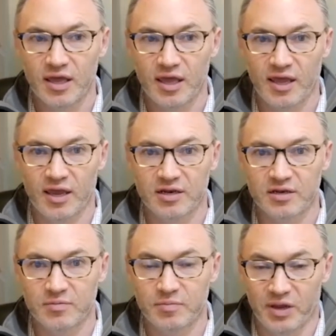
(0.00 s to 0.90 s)

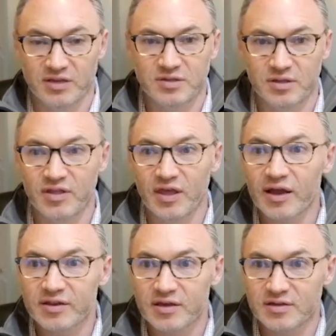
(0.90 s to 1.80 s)
And basically the
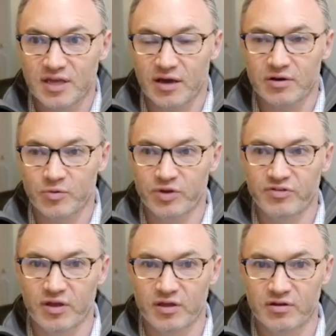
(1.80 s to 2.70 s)
idea is, how can we
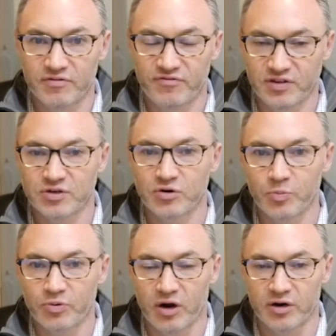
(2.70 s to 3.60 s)
take physical
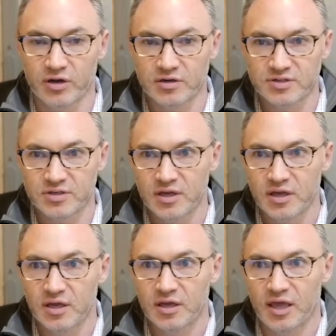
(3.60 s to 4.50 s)
products
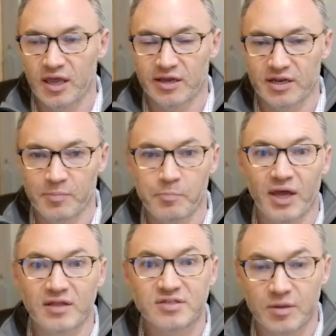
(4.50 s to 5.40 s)
and
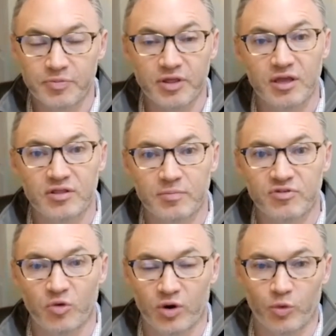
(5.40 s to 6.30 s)
embed something in them
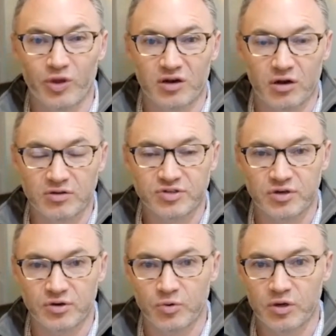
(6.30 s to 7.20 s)
to where we can
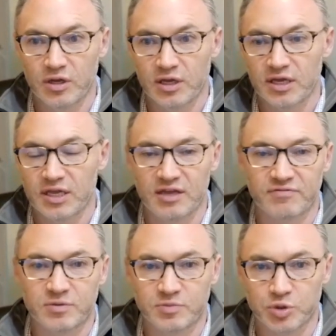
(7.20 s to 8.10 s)
also give
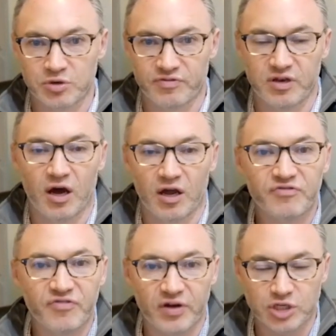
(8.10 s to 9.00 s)
some sort of
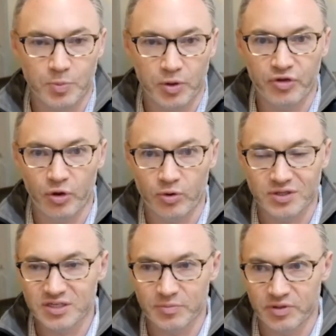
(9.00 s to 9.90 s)
non-fungible token,
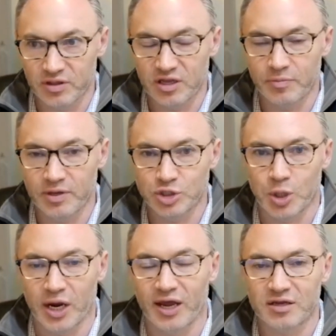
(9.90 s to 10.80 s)
something that can be
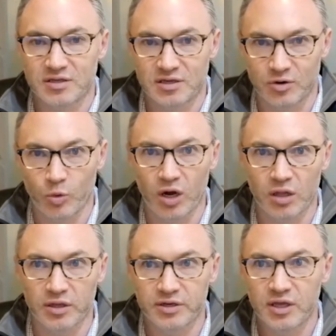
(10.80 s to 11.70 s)
tracked in a
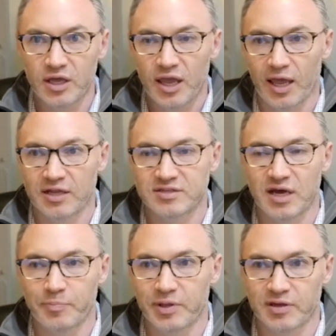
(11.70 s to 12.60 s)
wallet. And it's
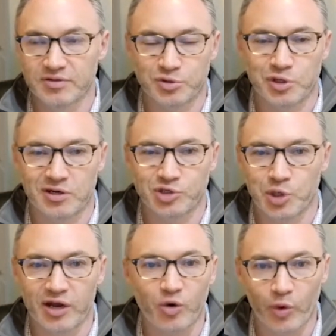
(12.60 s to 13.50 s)
not because they're trying to
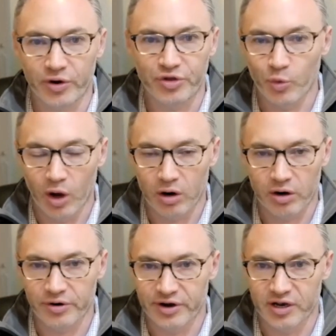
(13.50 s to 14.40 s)
track where you
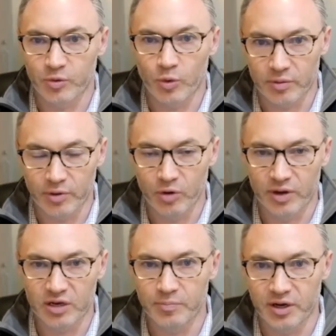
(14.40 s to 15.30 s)
are at any one
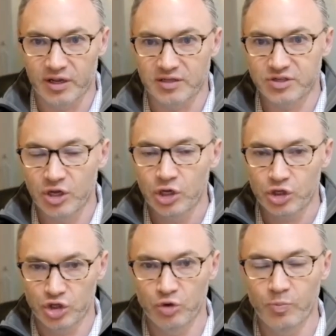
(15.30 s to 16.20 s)
moment, but it's,
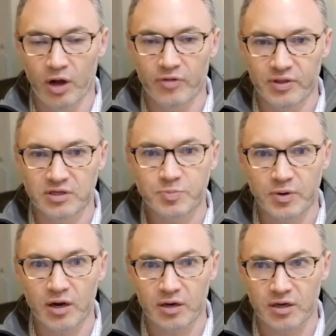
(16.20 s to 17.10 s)
you bought this
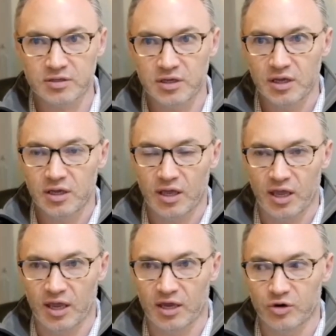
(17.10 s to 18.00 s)
product
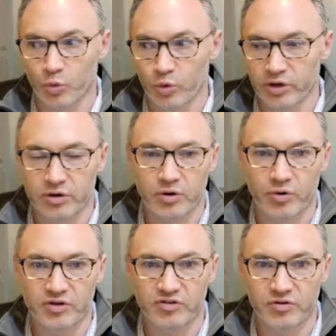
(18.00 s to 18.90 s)
and we are
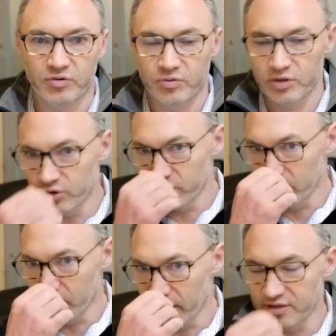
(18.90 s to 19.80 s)
going to
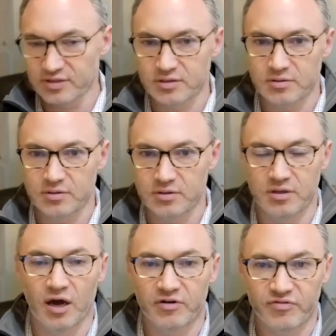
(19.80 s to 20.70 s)
utilize
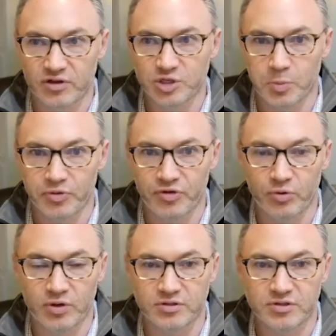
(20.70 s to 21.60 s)
non-fungible
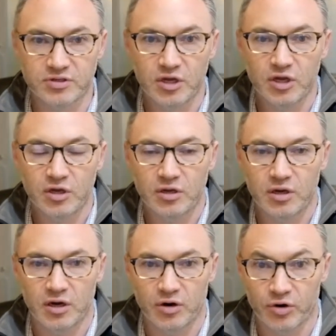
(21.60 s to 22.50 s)
tokens
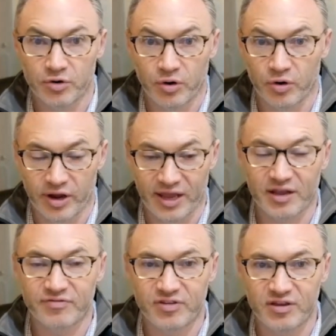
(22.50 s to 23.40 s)
or
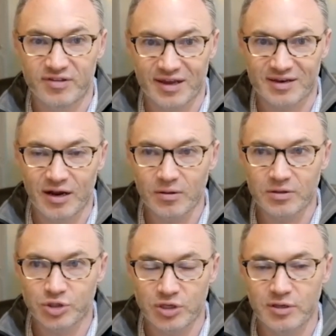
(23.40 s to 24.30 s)
NFT
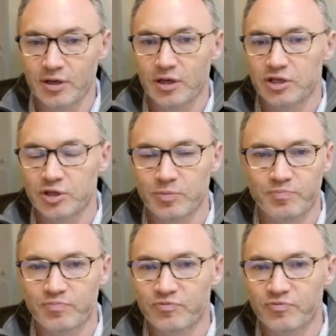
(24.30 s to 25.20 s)
technology
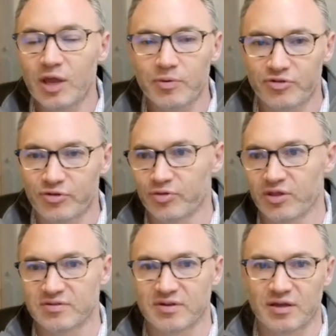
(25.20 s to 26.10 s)
to be able to do
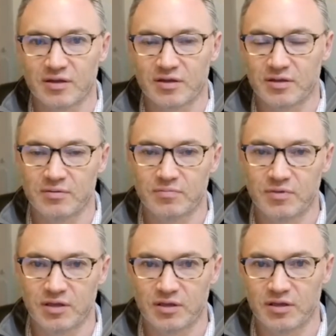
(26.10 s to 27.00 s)
things like,
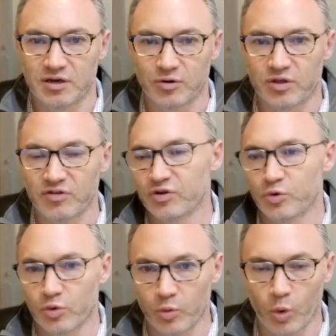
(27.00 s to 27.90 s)
give you
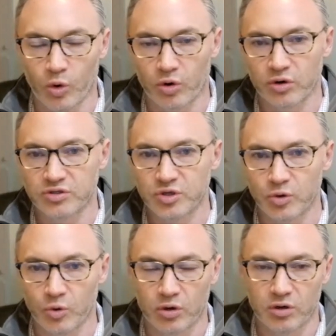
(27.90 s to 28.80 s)
rewards
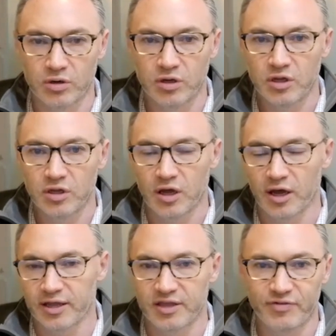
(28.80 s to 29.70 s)
or
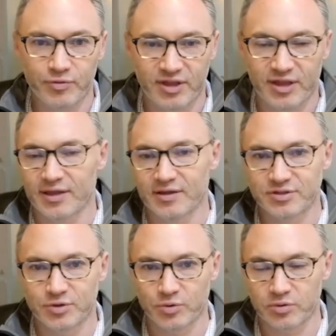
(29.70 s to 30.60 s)
give you
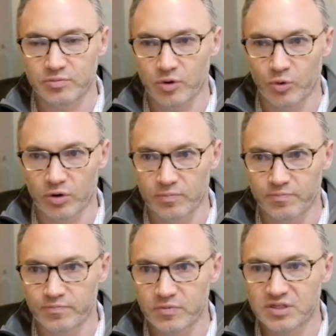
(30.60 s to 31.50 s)
tickets or
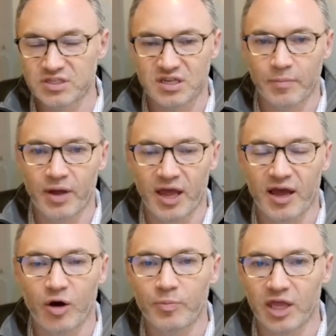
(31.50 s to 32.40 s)

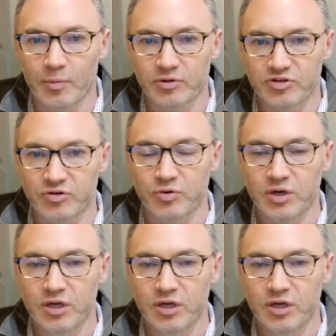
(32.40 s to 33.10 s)
somehow be able to